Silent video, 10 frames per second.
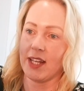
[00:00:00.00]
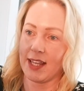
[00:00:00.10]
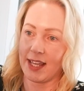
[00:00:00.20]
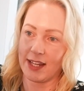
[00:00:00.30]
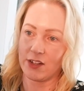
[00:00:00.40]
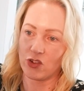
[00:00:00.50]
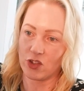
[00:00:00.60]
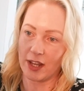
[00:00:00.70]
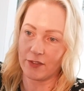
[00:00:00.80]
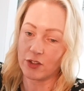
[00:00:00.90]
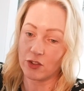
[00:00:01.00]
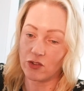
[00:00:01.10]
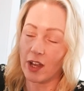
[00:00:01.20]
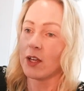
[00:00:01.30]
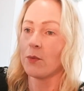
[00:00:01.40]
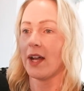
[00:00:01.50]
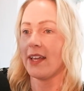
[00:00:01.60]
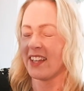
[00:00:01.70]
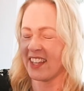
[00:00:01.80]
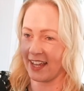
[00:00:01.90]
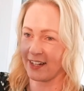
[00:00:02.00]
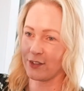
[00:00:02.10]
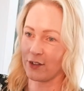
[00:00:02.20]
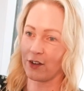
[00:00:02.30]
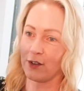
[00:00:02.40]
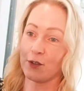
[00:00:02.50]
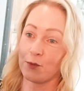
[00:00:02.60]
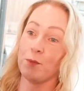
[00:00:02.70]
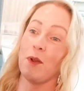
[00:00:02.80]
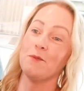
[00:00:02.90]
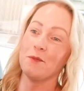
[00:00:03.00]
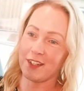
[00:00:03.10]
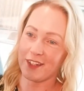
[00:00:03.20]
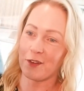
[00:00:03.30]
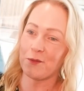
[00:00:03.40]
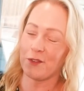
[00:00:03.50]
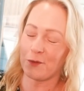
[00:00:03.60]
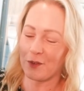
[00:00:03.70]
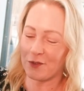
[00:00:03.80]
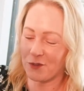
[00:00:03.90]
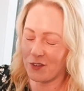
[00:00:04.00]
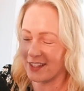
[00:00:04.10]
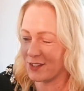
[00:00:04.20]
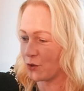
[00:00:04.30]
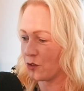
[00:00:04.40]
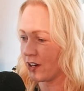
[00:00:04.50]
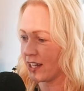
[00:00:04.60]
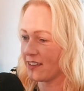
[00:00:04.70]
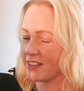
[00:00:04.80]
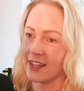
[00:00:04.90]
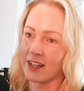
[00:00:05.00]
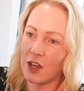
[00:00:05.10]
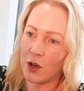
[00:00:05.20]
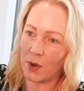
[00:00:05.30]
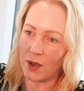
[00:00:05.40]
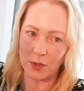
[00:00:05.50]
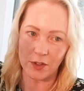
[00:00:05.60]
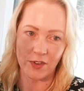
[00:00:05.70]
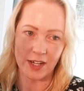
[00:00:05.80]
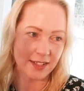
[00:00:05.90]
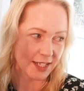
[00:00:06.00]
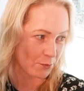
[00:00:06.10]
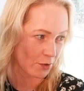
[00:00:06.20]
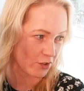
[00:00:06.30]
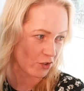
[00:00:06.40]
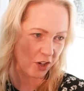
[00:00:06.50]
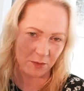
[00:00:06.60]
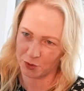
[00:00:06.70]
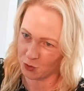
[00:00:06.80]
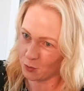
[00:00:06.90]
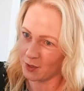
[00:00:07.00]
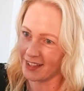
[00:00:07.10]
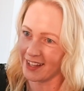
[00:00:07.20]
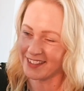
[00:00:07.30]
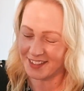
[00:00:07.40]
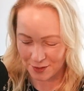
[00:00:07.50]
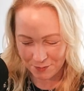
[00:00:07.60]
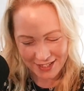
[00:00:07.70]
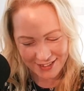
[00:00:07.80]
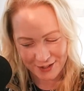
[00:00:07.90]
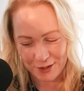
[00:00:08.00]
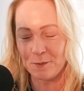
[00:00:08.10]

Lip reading: his shift. So straight away, again, as we went, with the first story, you think, well, you fell asleep on the job. Surely that's dismissal.